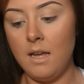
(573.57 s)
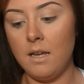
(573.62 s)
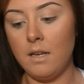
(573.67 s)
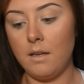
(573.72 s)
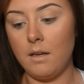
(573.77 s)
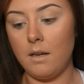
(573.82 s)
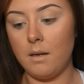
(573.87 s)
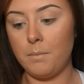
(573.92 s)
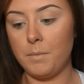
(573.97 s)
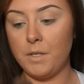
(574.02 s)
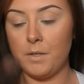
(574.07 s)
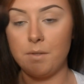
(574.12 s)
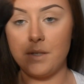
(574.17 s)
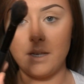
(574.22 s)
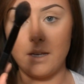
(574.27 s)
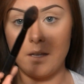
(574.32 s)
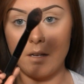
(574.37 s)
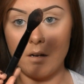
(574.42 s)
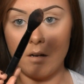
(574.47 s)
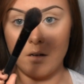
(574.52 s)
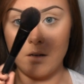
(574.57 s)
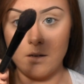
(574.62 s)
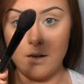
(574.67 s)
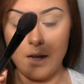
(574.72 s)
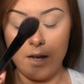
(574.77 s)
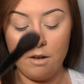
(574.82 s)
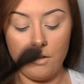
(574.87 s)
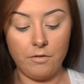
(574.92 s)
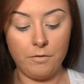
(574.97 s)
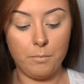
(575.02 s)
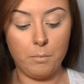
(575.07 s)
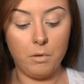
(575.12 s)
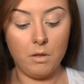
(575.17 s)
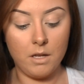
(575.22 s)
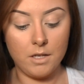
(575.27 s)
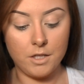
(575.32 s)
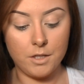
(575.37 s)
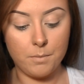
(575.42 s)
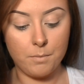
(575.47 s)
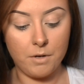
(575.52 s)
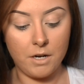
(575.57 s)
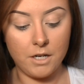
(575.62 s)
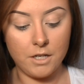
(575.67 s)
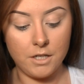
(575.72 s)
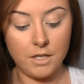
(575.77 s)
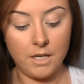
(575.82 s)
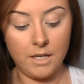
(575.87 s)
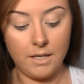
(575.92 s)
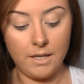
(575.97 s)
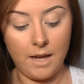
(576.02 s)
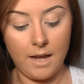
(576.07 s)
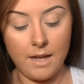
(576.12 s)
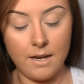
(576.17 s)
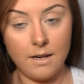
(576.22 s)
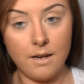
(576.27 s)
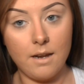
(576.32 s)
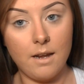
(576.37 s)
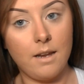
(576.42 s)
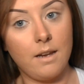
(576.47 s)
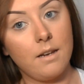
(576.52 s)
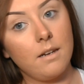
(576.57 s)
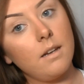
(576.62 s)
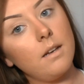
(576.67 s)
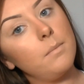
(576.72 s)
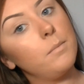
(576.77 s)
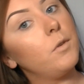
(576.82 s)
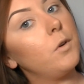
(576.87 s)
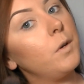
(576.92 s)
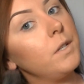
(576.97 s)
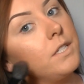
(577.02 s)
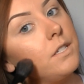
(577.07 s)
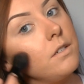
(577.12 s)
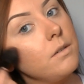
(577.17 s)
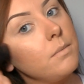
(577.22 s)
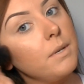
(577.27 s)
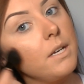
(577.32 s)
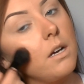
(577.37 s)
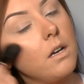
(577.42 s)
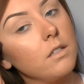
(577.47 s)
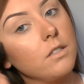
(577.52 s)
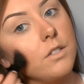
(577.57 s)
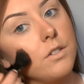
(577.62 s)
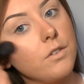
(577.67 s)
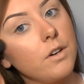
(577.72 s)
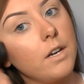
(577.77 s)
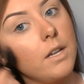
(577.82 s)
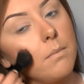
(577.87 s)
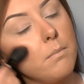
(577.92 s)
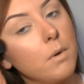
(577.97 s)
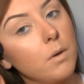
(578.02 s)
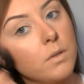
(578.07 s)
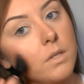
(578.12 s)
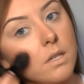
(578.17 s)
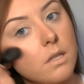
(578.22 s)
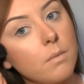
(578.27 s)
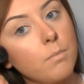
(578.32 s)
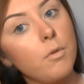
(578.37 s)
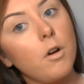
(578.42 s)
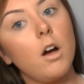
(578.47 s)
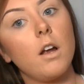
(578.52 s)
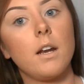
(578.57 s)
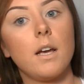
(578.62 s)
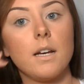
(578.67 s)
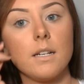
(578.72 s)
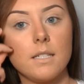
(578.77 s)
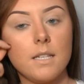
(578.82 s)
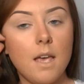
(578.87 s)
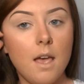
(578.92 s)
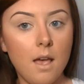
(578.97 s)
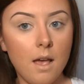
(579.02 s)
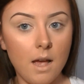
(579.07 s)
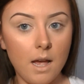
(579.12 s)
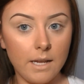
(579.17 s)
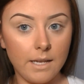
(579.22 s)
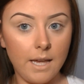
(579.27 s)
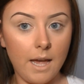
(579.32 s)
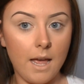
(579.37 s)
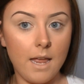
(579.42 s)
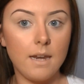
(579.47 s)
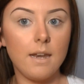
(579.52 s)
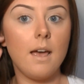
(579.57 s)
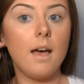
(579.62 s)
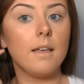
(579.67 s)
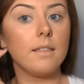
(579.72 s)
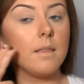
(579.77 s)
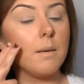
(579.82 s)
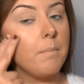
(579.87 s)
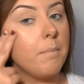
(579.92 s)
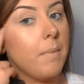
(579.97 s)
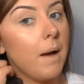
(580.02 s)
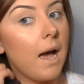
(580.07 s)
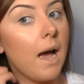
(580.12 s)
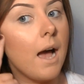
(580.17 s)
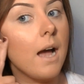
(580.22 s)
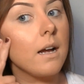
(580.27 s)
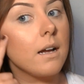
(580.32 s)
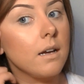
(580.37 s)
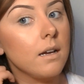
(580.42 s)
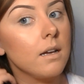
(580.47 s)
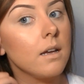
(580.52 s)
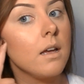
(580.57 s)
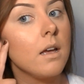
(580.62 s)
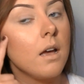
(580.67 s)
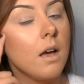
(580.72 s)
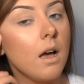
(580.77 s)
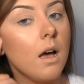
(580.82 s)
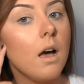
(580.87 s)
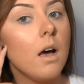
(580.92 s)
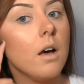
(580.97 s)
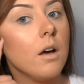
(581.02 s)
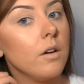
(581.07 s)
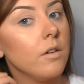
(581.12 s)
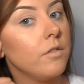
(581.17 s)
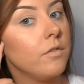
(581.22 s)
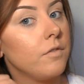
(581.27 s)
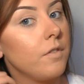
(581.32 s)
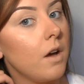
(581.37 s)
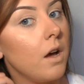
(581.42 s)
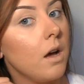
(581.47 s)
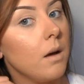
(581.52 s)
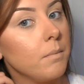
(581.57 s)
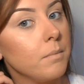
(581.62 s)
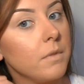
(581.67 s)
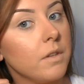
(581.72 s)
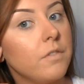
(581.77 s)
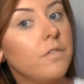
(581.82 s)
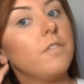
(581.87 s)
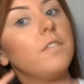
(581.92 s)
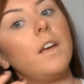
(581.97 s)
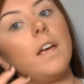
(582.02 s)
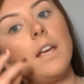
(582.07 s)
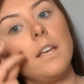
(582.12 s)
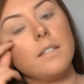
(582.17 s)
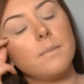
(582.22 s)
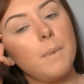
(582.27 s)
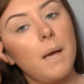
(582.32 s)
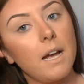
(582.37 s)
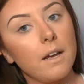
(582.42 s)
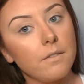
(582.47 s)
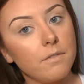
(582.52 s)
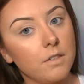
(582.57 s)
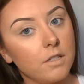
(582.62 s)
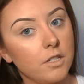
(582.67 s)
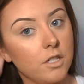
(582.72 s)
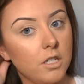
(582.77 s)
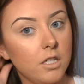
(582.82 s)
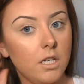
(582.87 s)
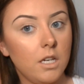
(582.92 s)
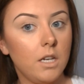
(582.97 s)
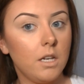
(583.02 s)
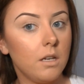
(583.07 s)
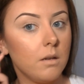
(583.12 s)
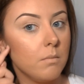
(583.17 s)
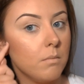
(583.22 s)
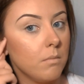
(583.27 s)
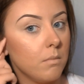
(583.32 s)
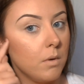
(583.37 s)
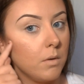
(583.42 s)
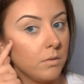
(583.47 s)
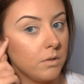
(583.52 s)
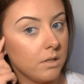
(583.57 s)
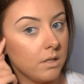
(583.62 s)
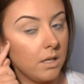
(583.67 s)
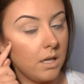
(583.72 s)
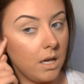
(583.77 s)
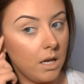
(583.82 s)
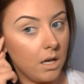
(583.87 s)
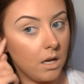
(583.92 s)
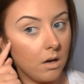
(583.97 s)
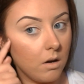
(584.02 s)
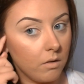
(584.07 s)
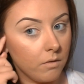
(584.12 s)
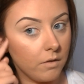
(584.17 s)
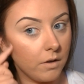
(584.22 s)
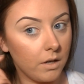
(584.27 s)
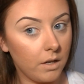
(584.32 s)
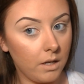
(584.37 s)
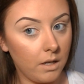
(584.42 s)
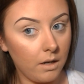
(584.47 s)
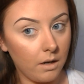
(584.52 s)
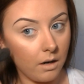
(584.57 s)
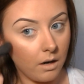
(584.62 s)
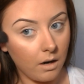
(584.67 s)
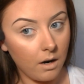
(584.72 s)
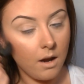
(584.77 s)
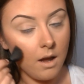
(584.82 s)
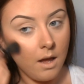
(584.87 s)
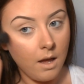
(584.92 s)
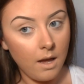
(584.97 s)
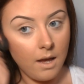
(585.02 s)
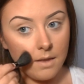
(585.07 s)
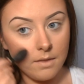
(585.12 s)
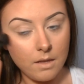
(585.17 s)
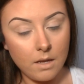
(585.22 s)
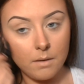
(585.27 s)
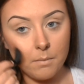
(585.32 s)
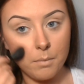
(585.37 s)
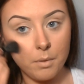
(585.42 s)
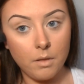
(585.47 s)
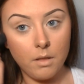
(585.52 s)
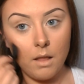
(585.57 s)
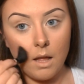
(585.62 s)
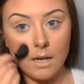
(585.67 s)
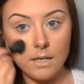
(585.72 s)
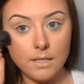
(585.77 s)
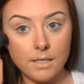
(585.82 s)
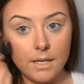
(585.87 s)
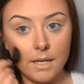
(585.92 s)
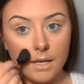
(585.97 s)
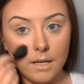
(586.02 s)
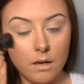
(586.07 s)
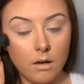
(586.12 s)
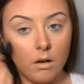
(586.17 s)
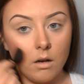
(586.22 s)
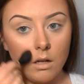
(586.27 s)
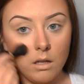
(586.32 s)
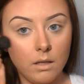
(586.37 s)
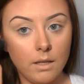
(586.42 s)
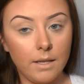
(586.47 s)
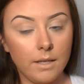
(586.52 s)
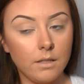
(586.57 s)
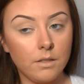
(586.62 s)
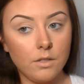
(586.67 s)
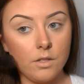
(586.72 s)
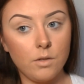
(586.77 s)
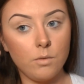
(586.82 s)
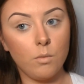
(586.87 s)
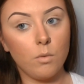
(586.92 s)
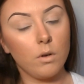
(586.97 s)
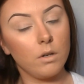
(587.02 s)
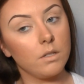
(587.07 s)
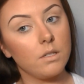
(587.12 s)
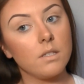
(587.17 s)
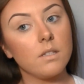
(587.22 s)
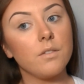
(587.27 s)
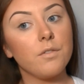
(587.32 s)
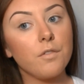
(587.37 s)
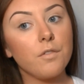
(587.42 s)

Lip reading: I'm using it on an e.l.f. blush brush again, and I'm going to be concentrating most of the product again at the back of the face, back of the cheek, mostly over here, and then blending it all in towards the